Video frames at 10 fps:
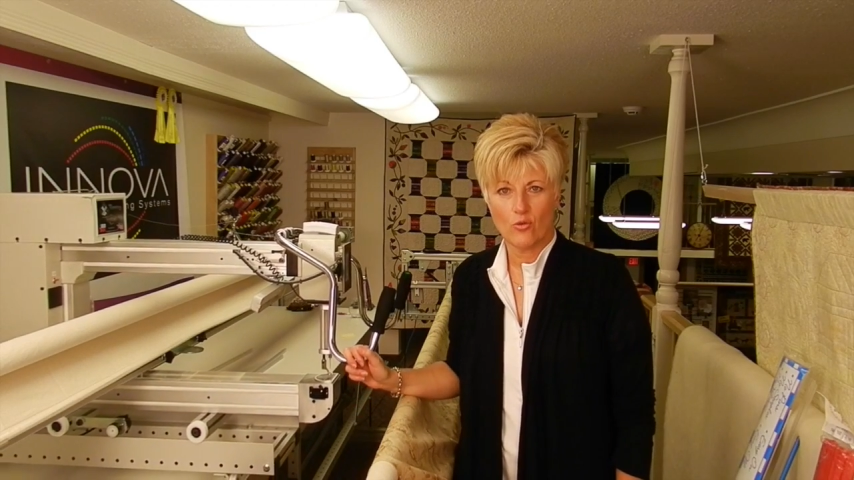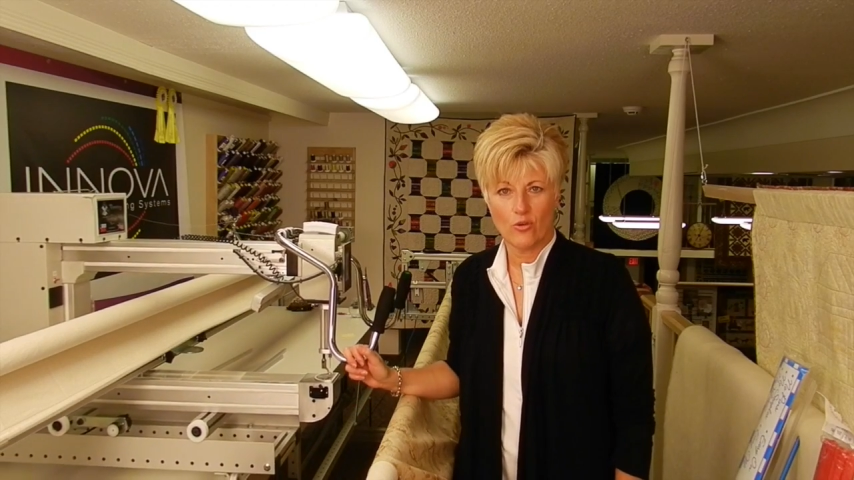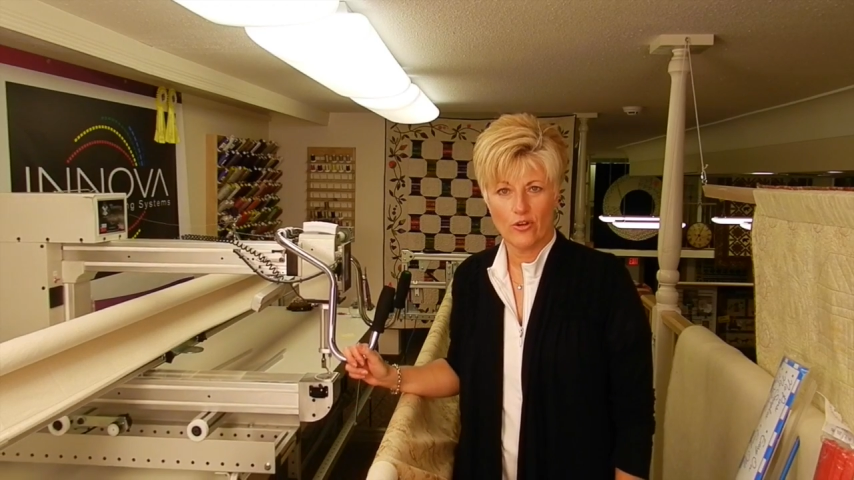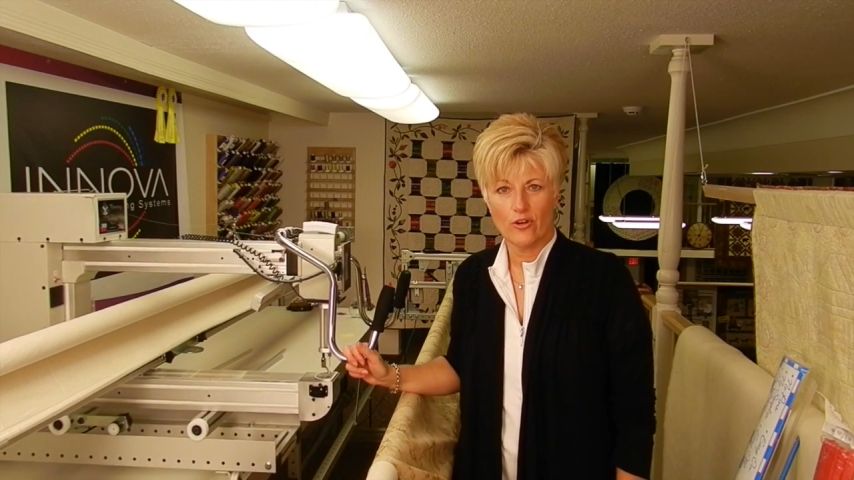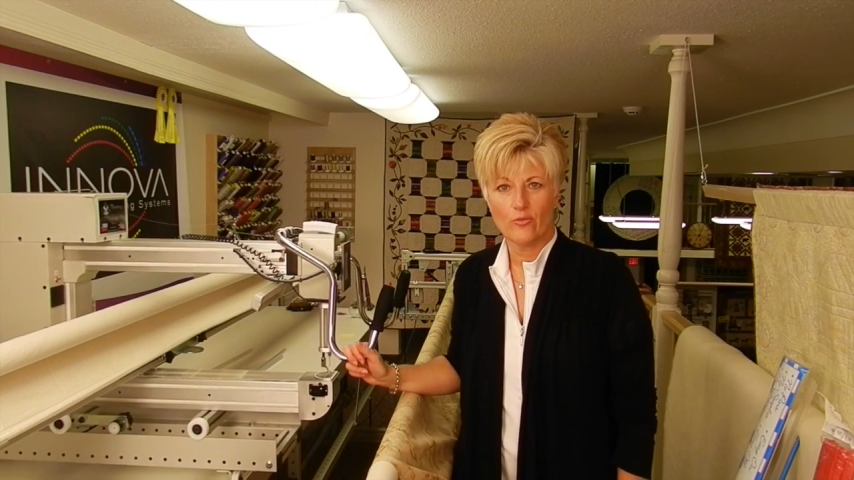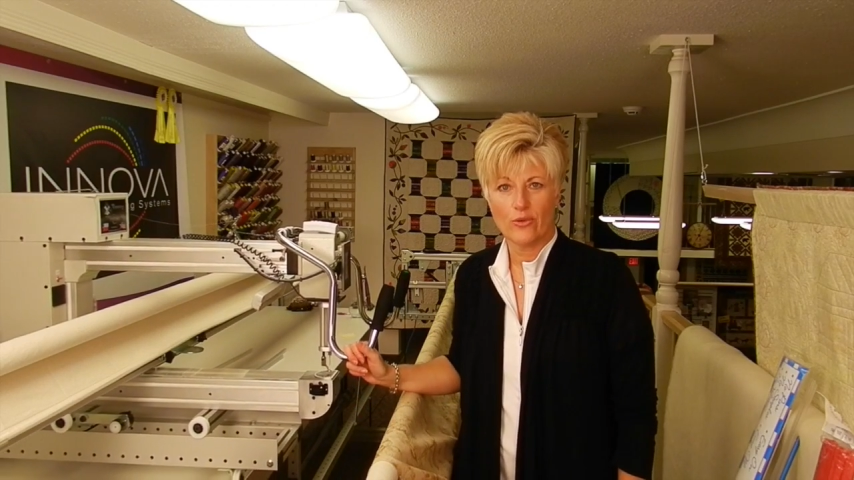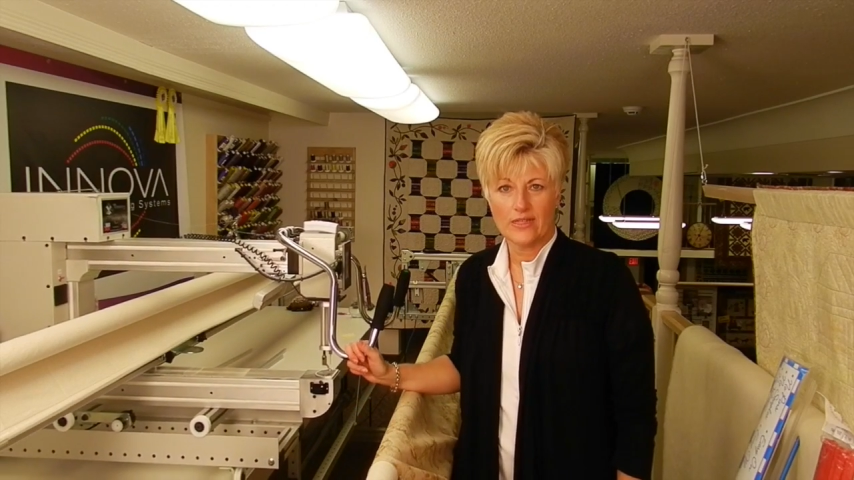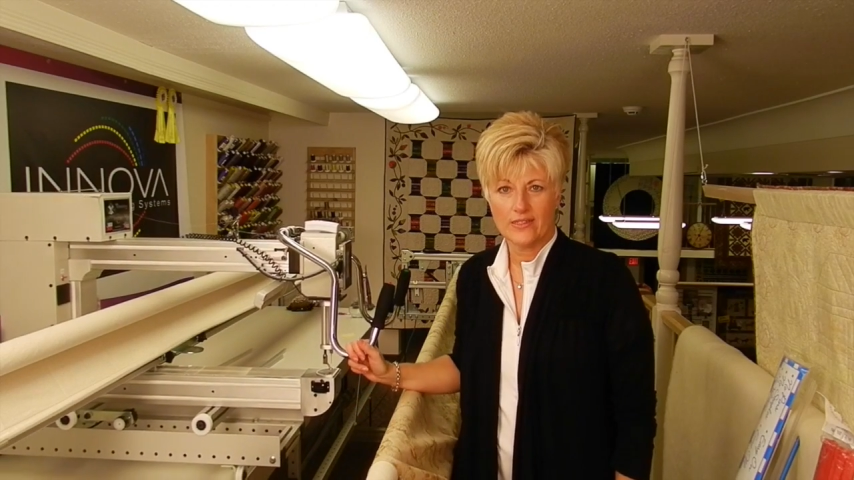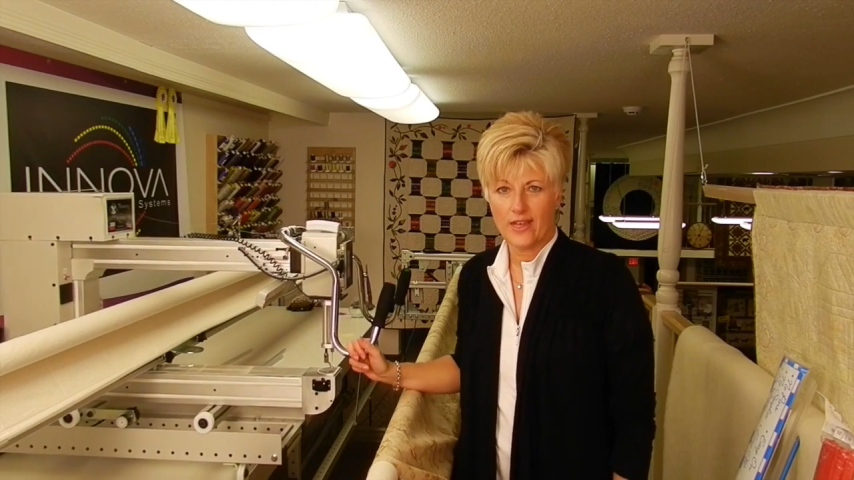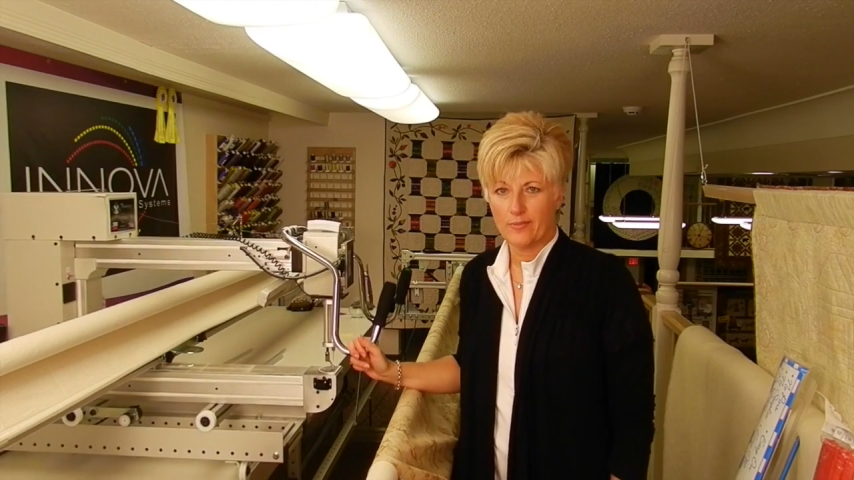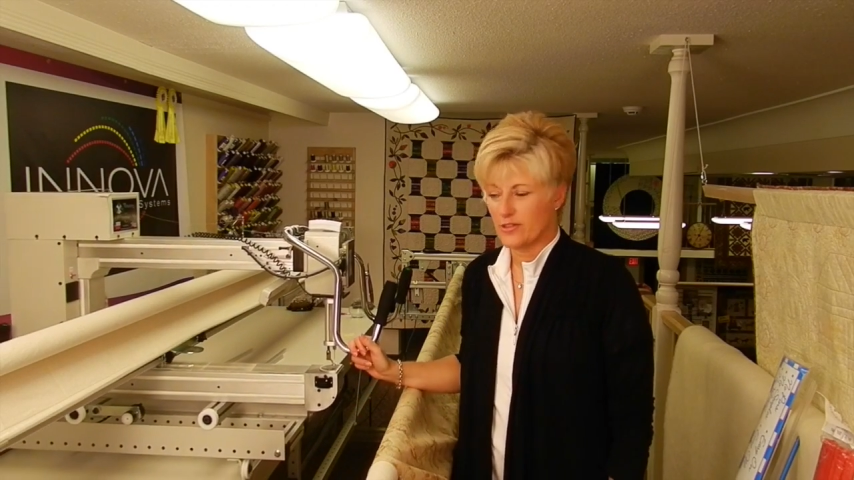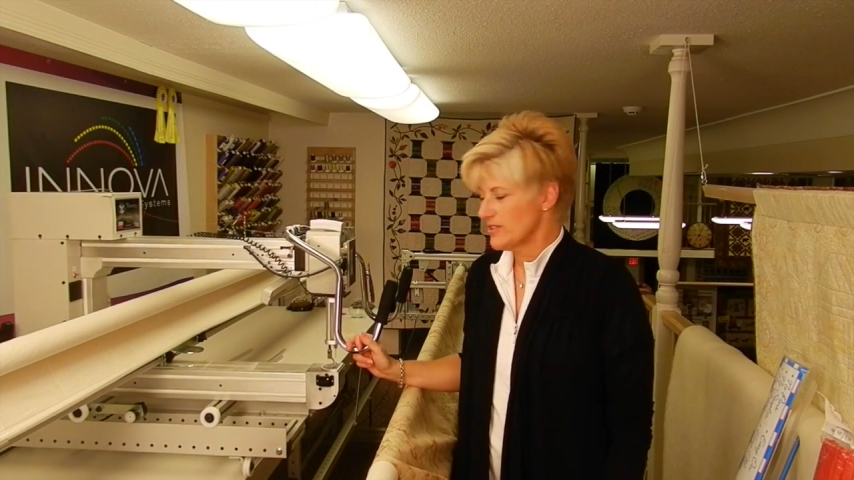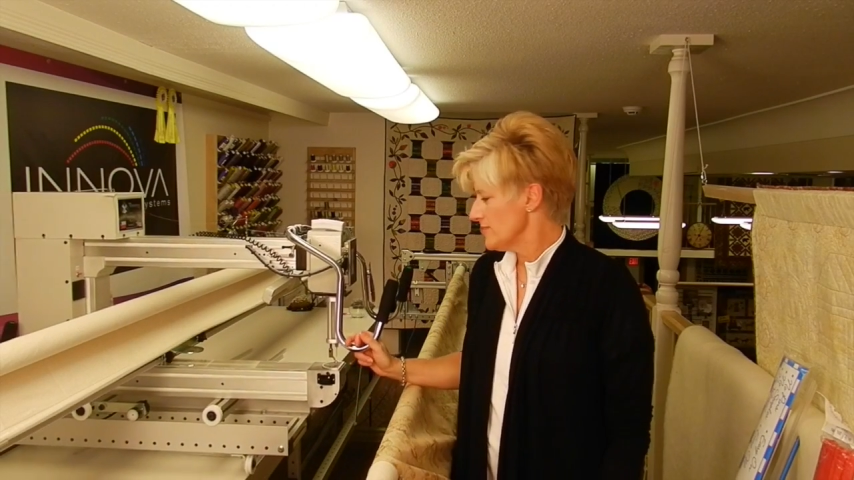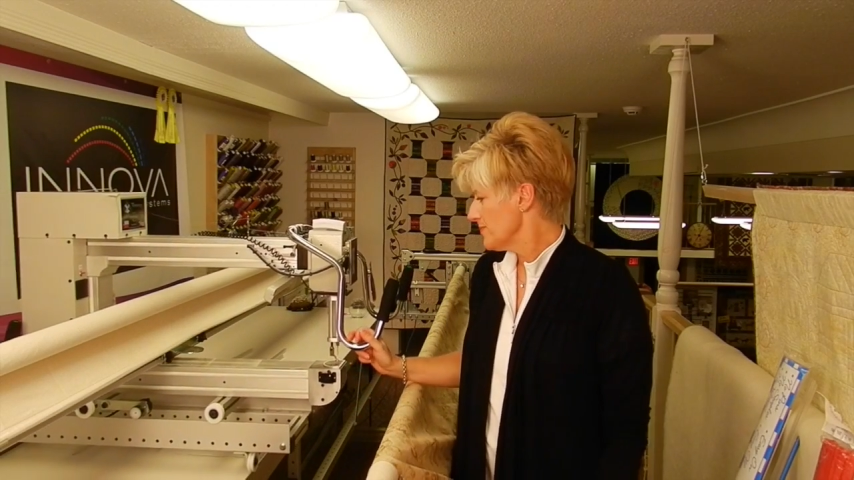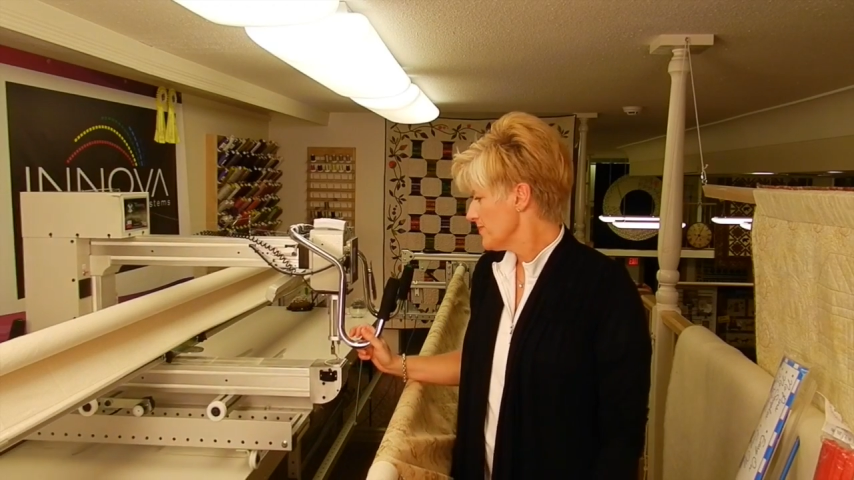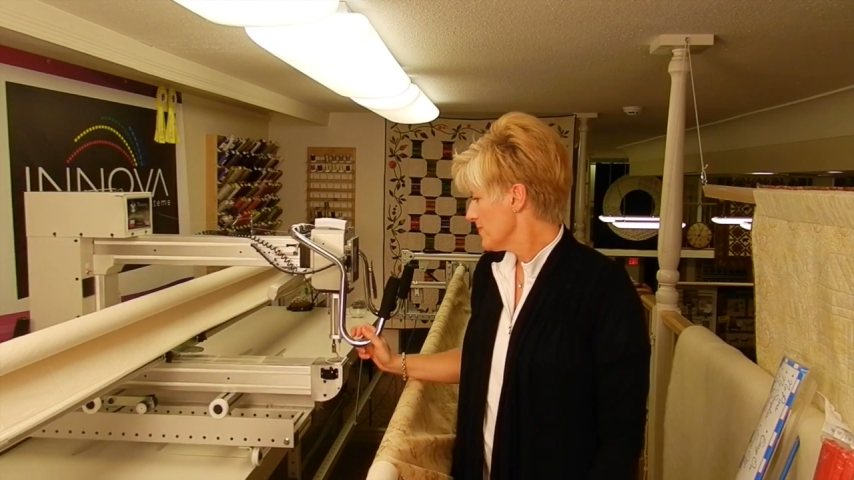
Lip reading: or red snappers.